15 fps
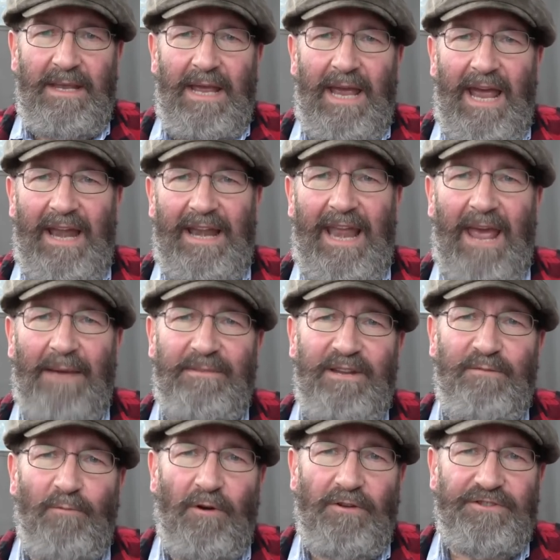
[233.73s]
And how many
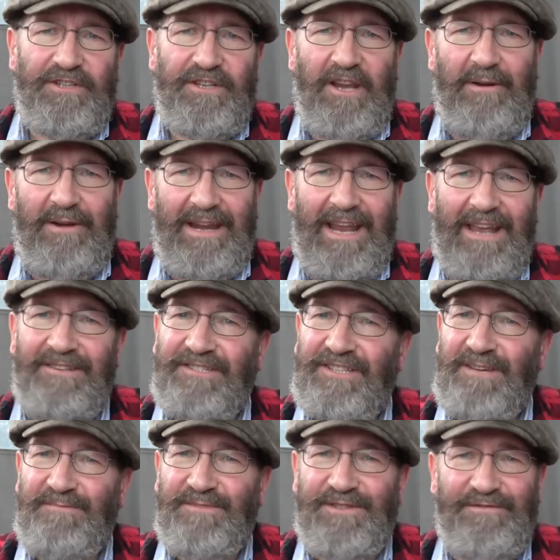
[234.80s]
watts are going out
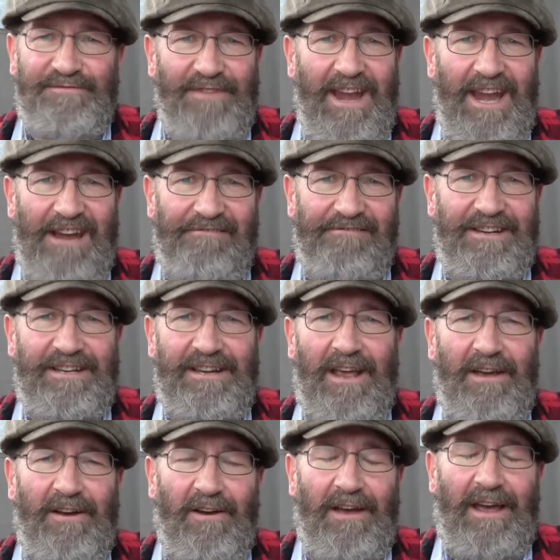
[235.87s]
seems to vary
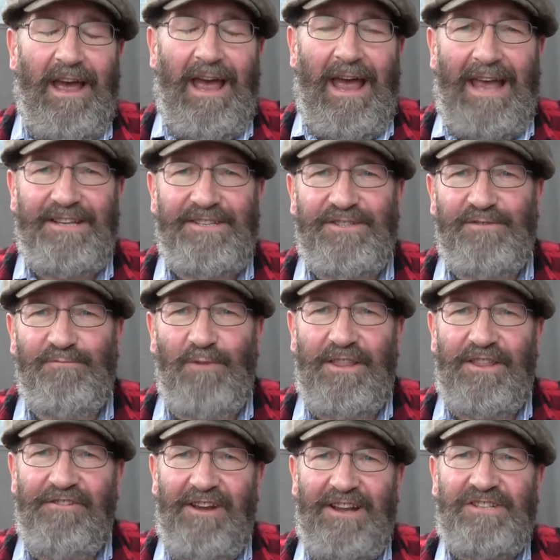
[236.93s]
as to
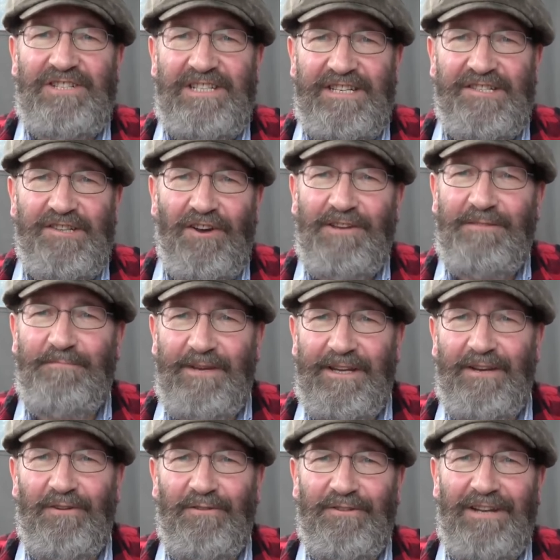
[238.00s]
whether you're actually
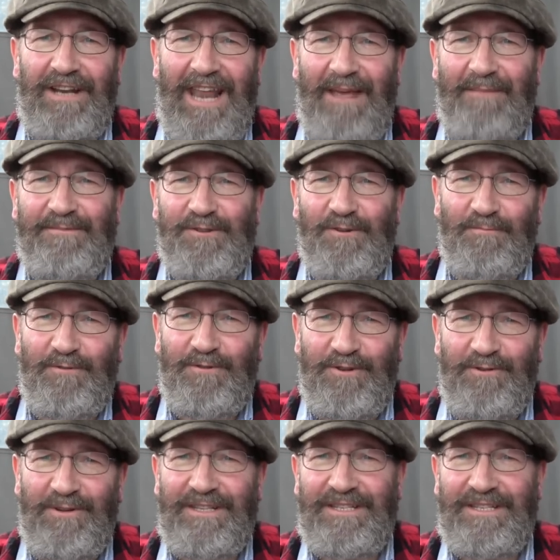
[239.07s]
typing on the laptop or doing